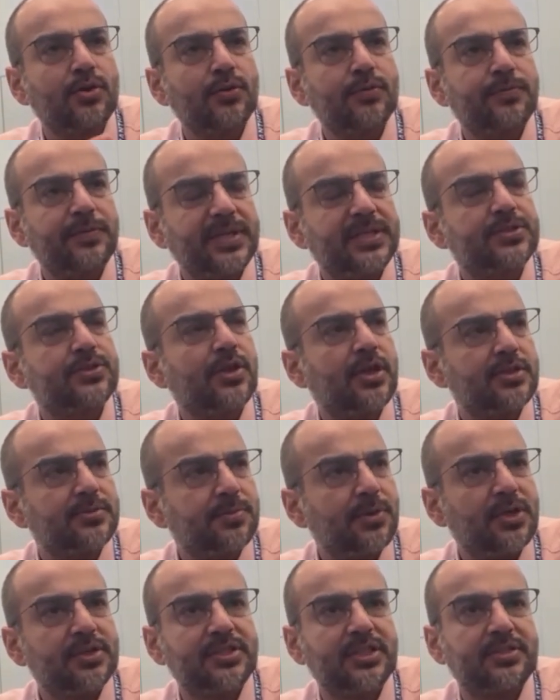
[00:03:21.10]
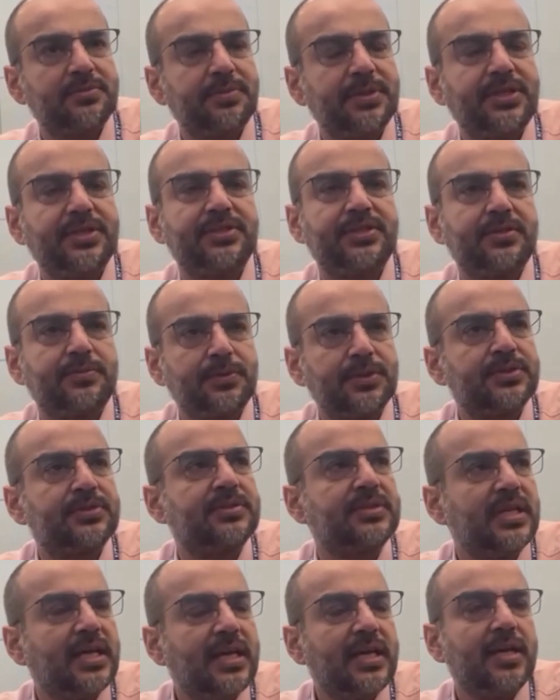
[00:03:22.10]
fixed cost projects, because it
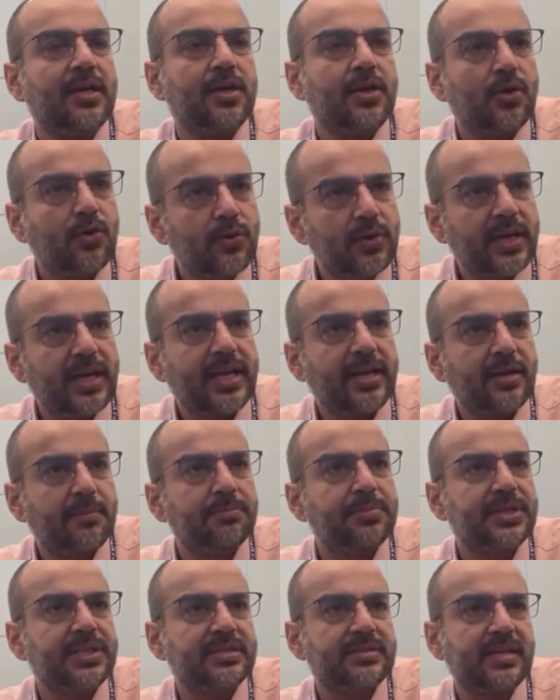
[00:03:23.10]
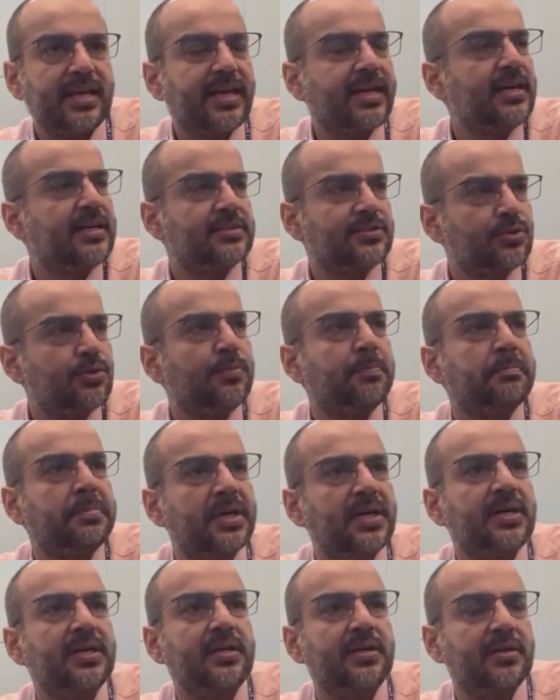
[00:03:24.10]
was only companies like us who
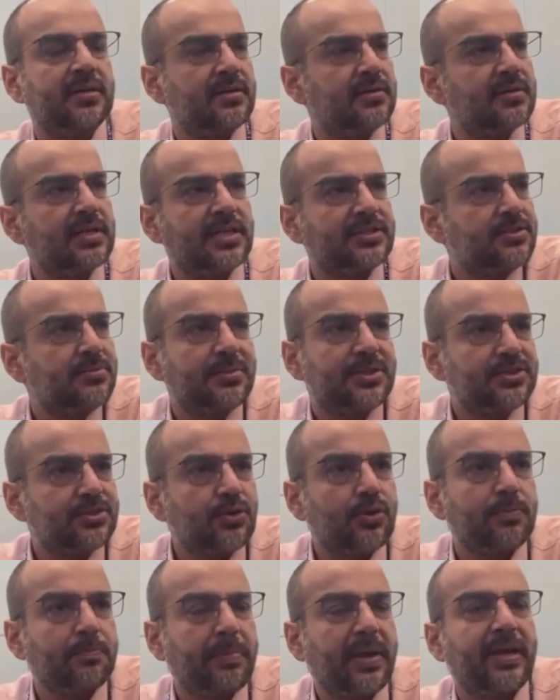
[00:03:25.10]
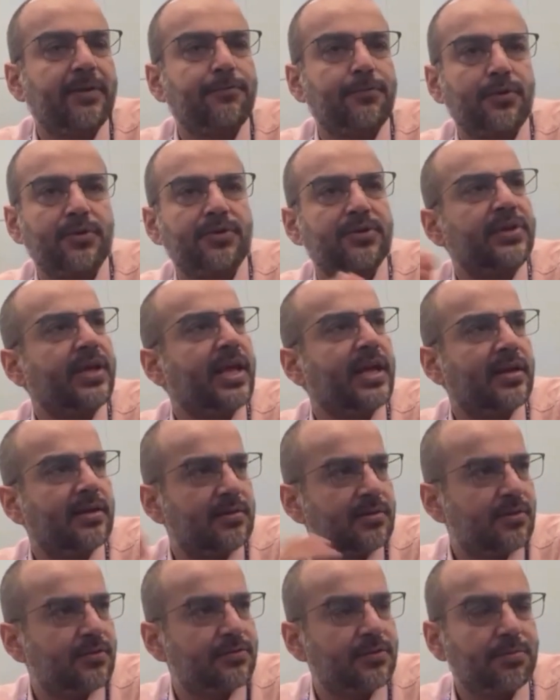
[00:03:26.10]
burn. Customers don't pay for the tail
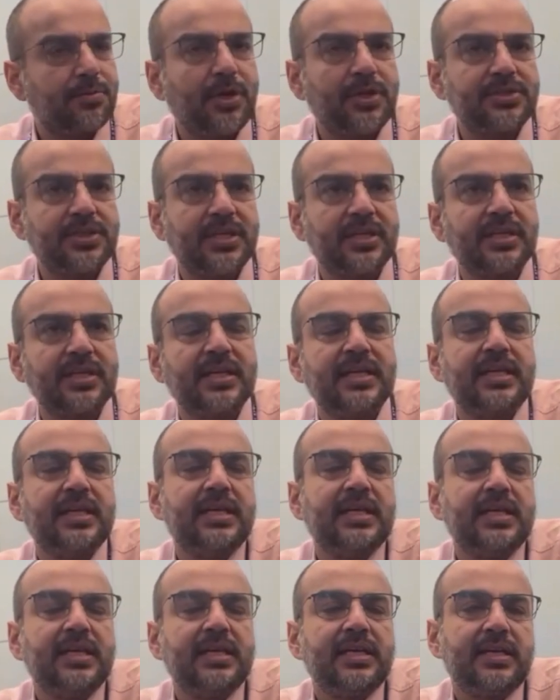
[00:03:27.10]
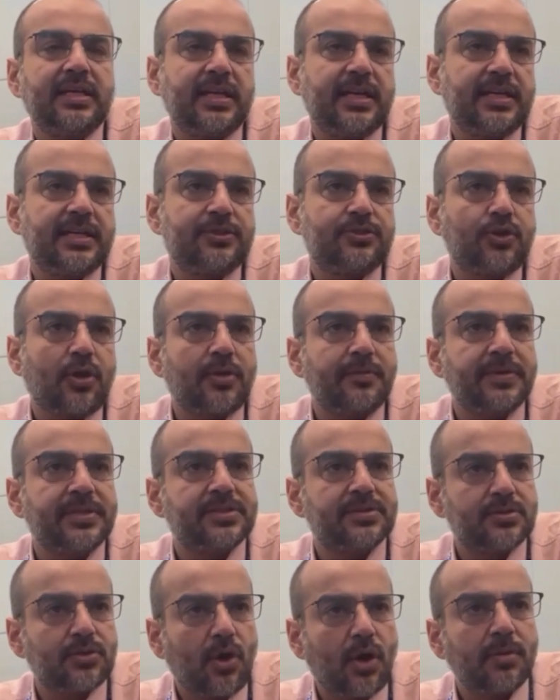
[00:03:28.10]
of the project, and it's
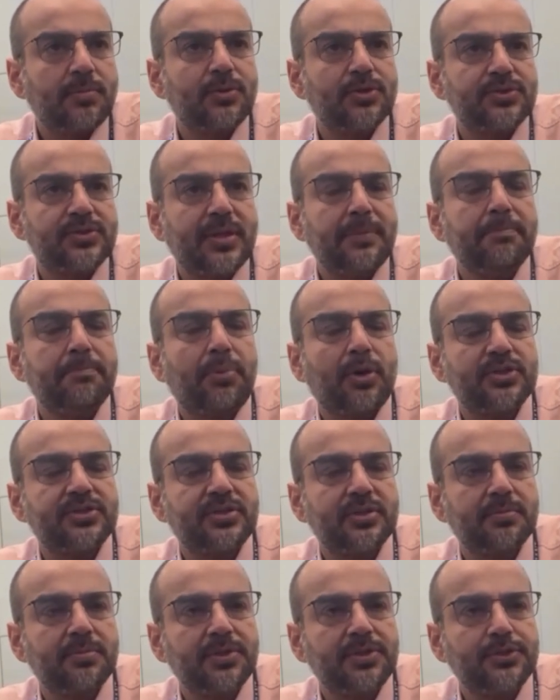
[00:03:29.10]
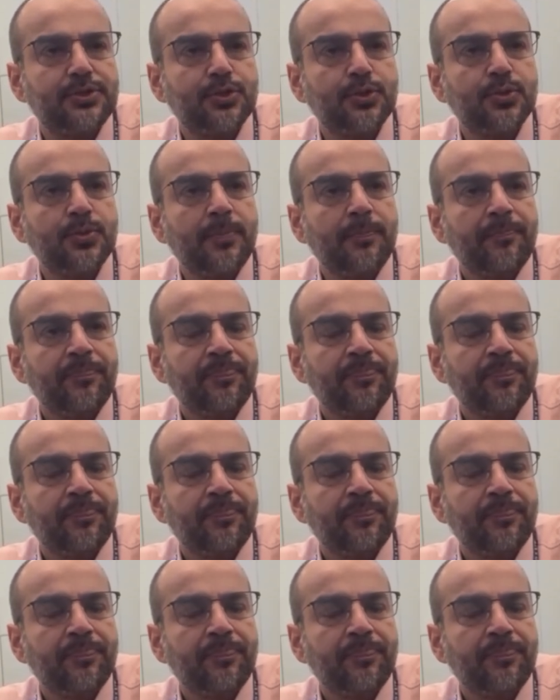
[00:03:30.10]
always almost impossible to